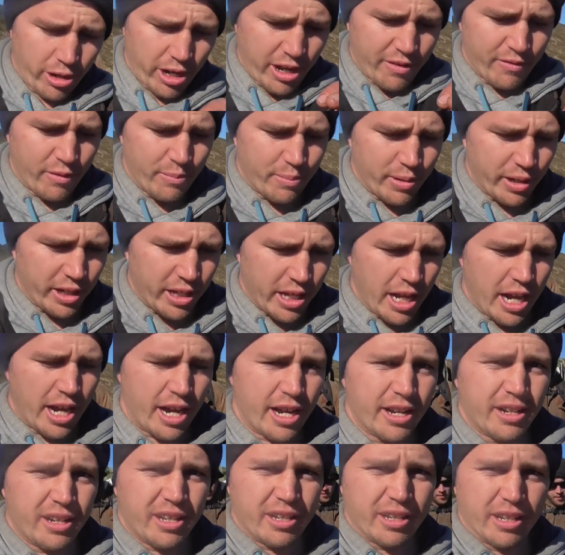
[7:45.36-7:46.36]
I'm going to have a big
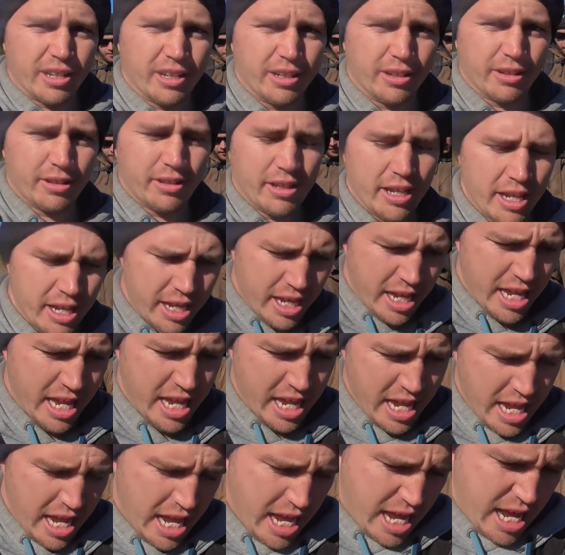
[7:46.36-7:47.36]
yarn and
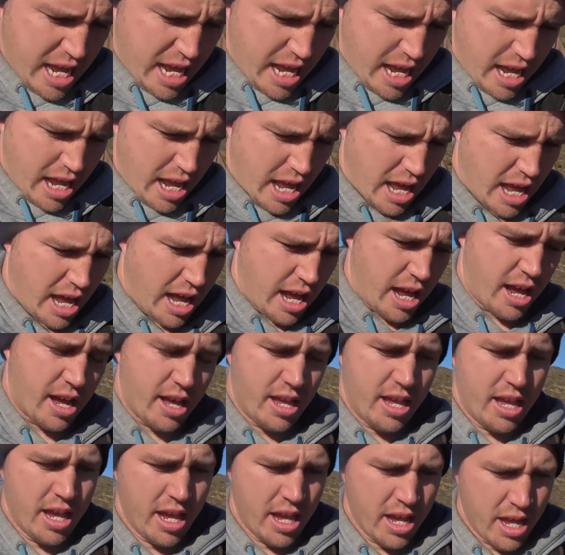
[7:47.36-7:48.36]
uh,
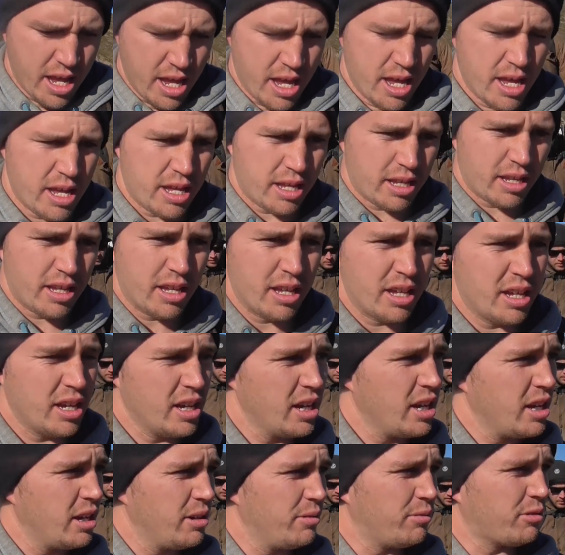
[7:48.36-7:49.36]

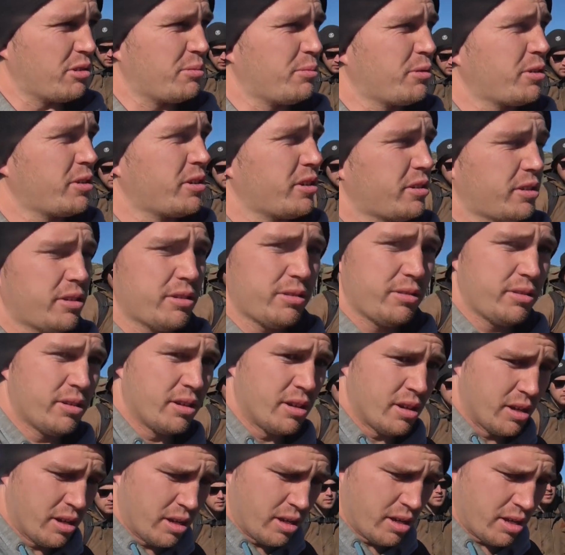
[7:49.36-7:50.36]
what am I going to do?
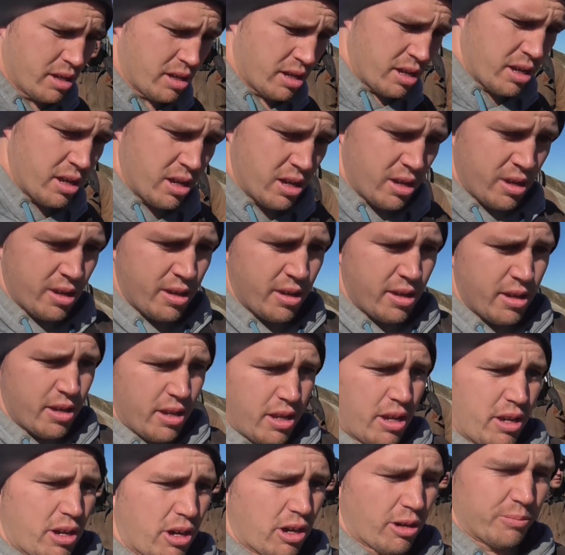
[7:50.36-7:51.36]

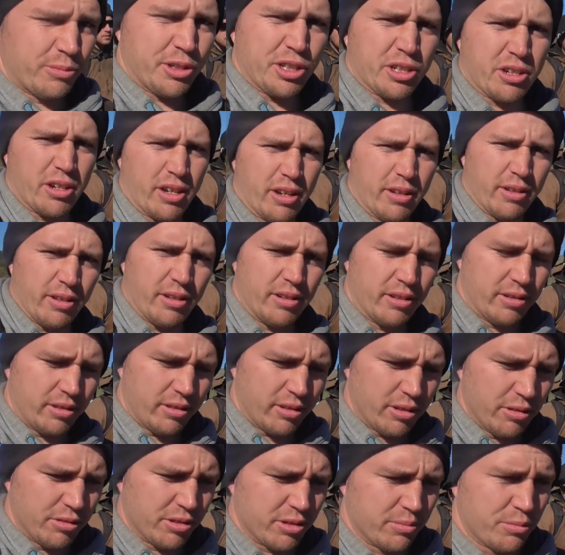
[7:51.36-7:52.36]
I'm just going to
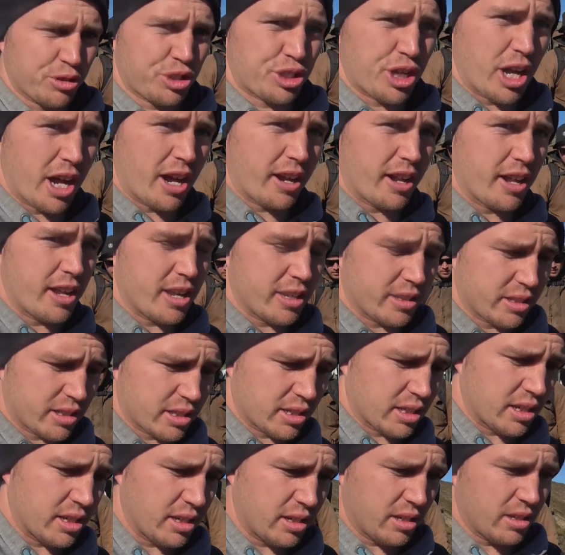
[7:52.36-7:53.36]
do some shout
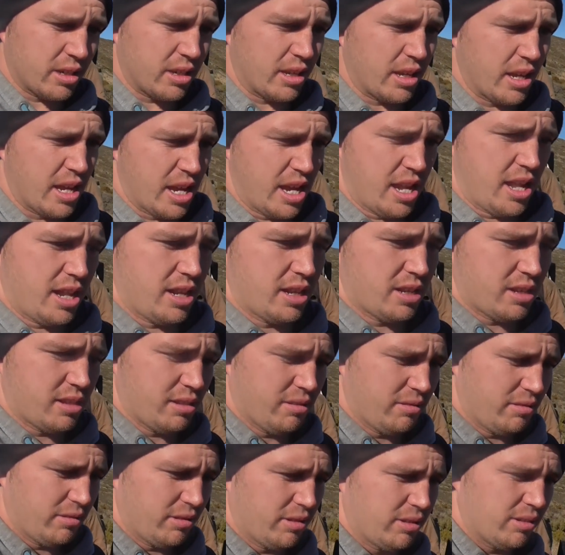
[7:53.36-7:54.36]
outs and
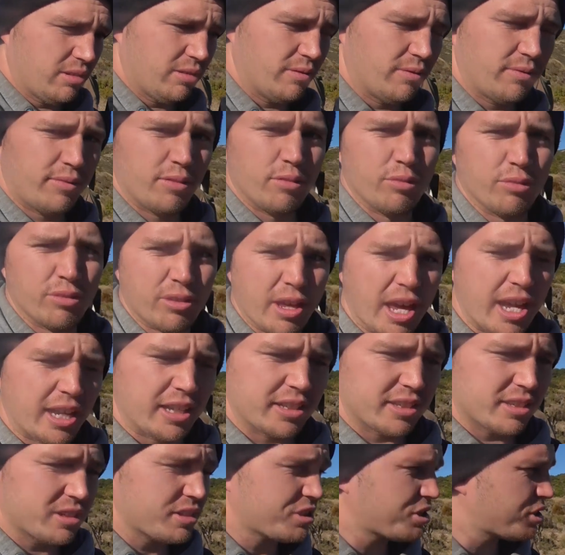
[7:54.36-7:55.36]
a few
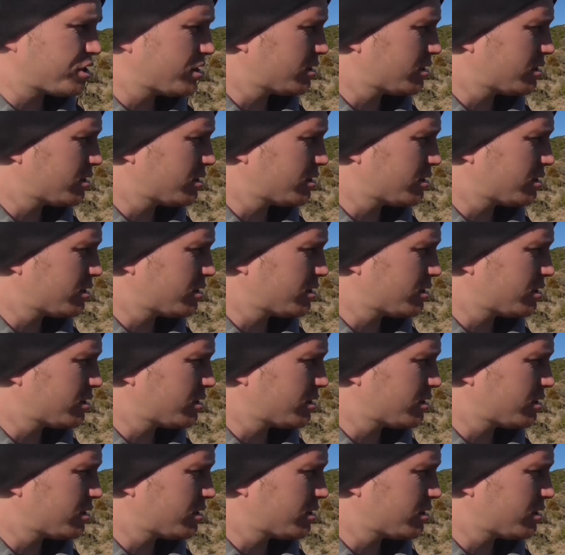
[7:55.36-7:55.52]
thanks and